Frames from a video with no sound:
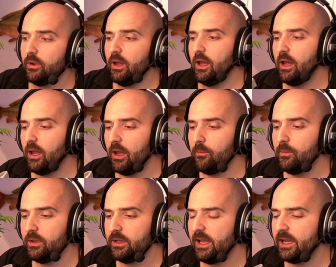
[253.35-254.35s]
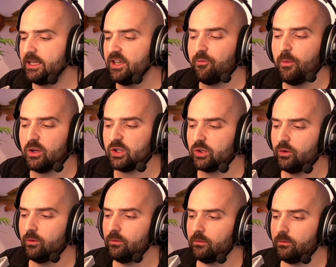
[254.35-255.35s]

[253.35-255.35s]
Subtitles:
Negative muscle.